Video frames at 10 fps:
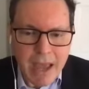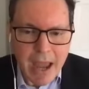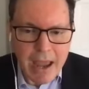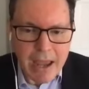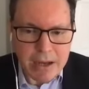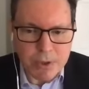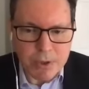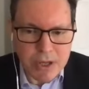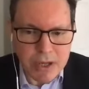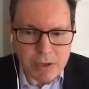And in
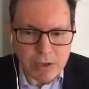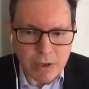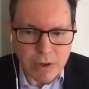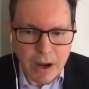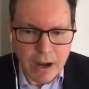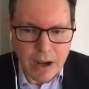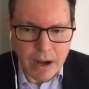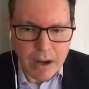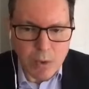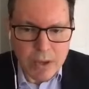
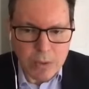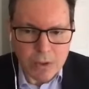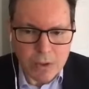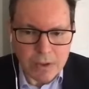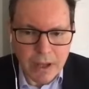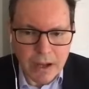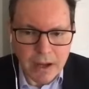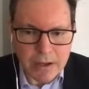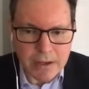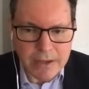particular, we will
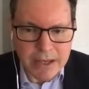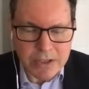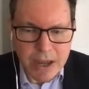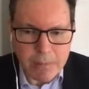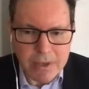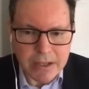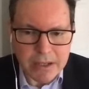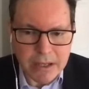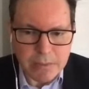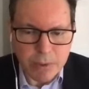
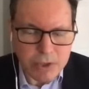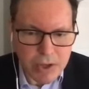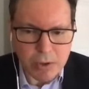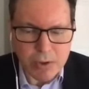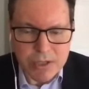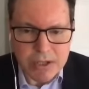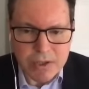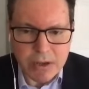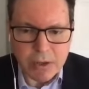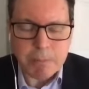examine in particular
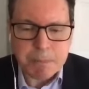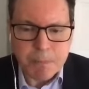detail